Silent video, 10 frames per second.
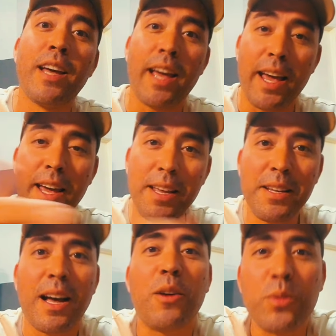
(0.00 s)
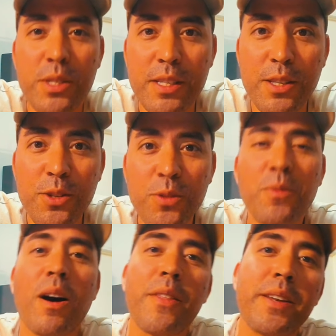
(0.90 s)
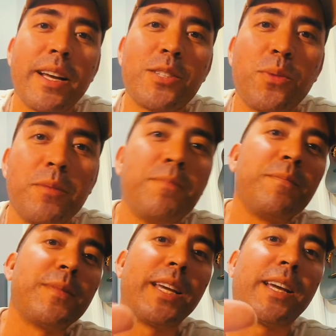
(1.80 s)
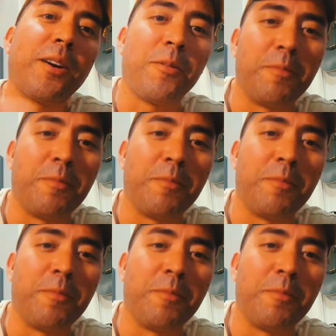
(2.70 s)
and I will see you on the next one. Take care.